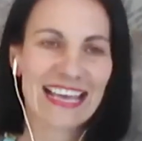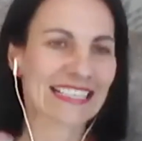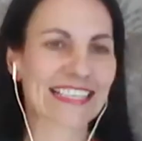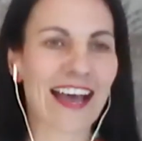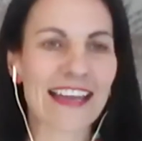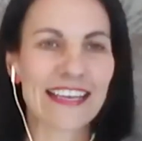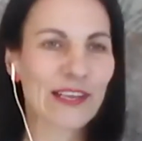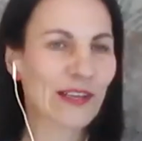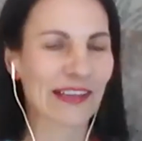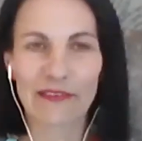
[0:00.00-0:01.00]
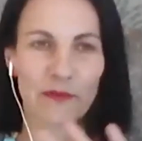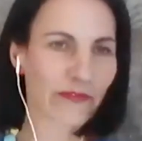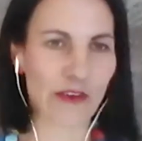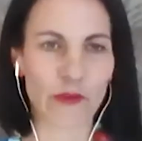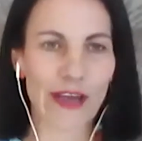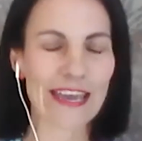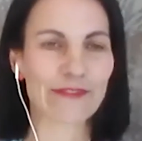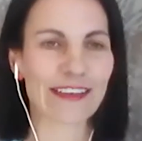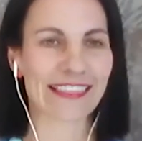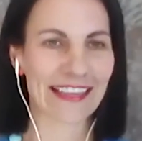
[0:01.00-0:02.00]
signing for
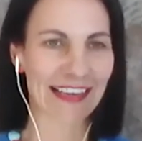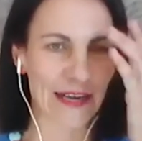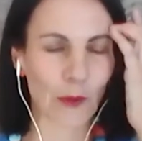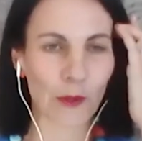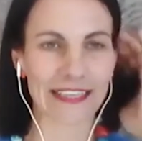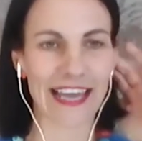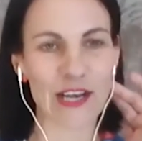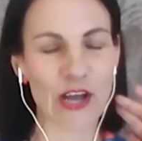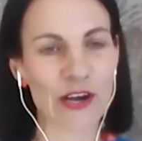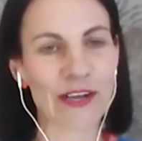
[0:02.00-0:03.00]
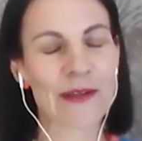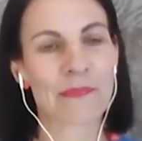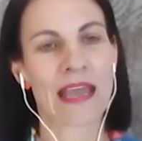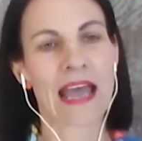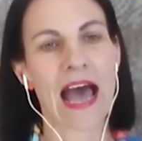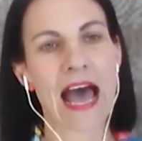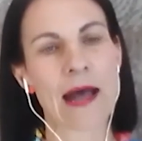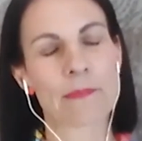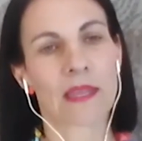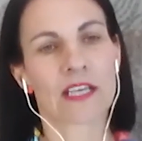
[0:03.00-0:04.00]
everything and all day long.
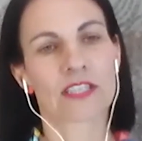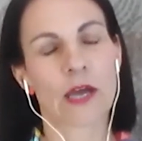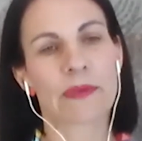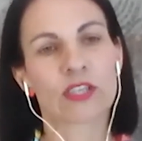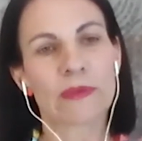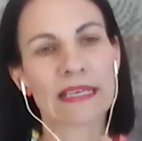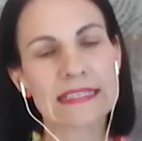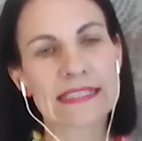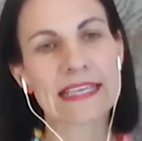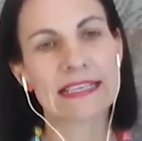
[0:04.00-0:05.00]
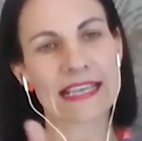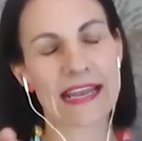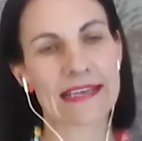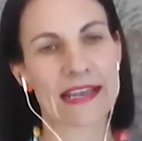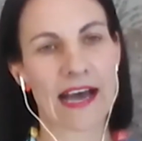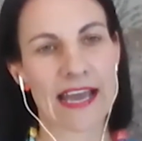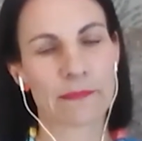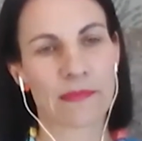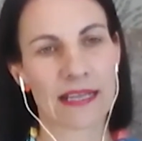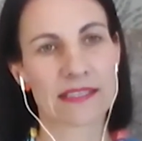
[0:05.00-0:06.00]
So between 6 and
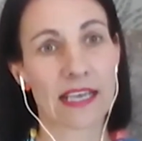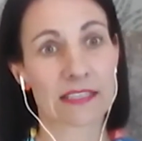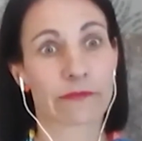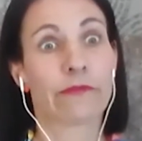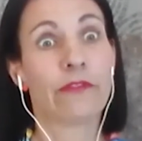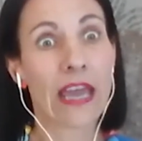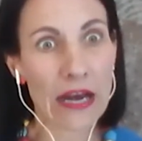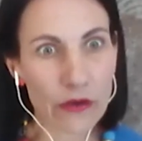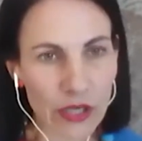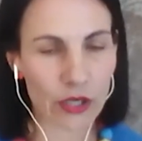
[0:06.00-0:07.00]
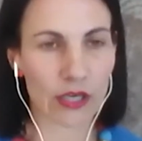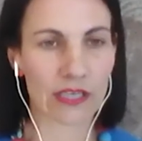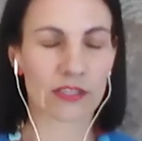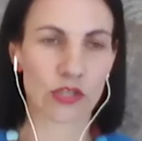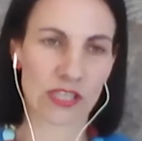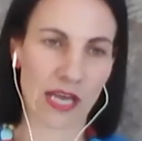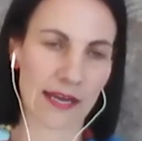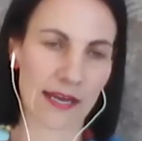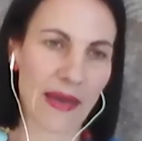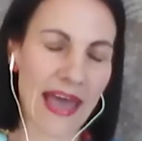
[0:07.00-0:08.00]
9 months is very early to
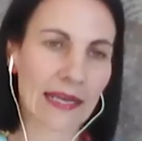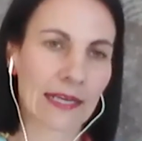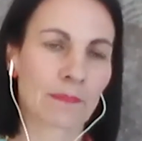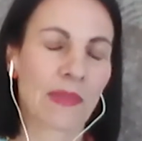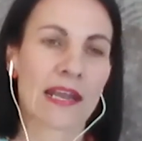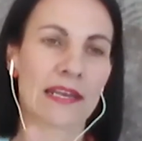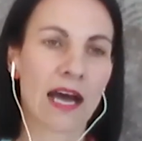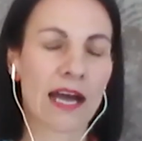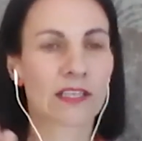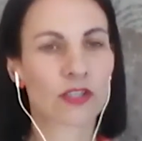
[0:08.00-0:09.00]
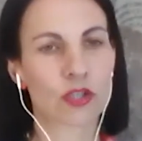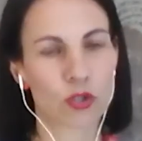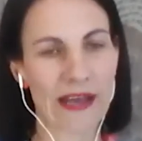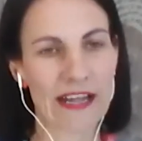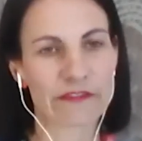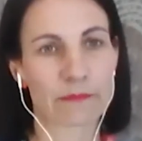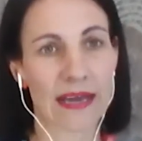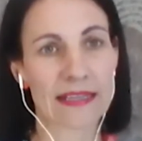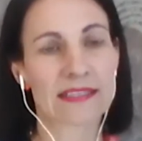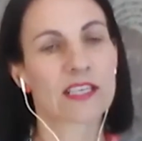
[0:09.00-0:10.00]
sign back. 9 to 12
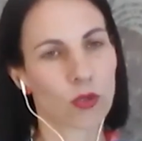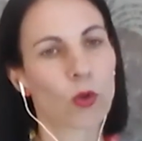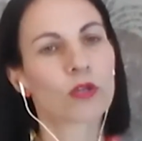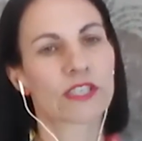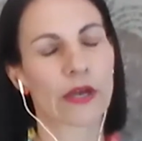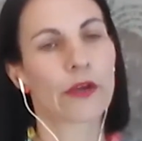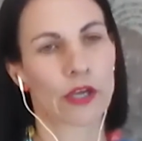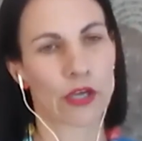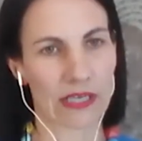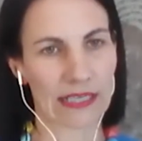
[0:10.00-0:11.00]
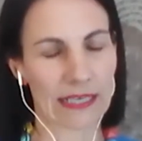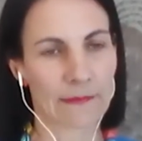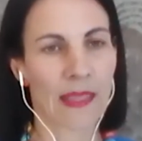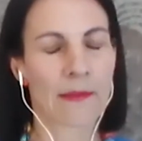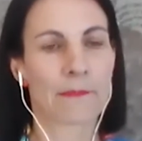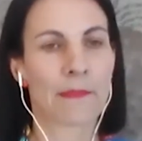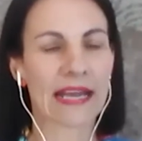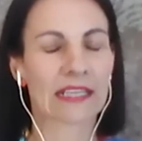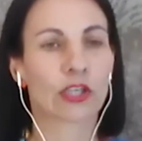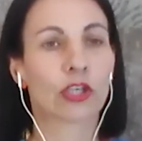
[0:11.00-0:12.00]
months is also early. Mm-hmm.
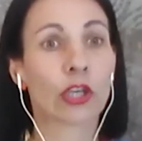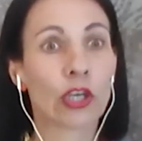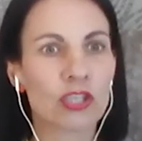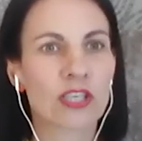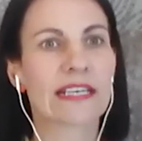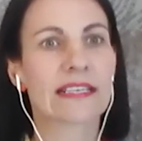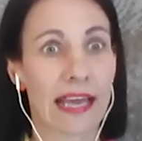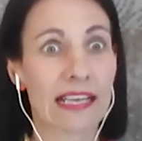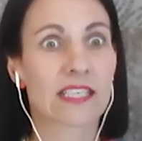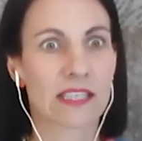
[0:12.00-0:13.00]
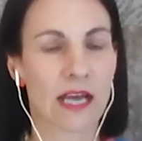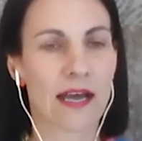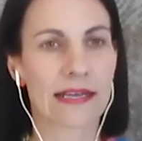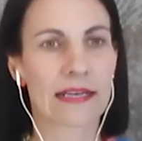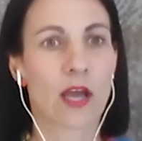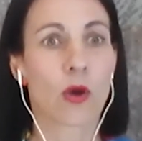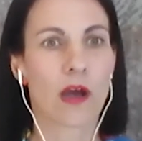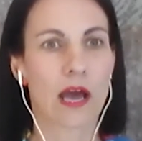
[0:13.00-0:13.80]
But usually they sign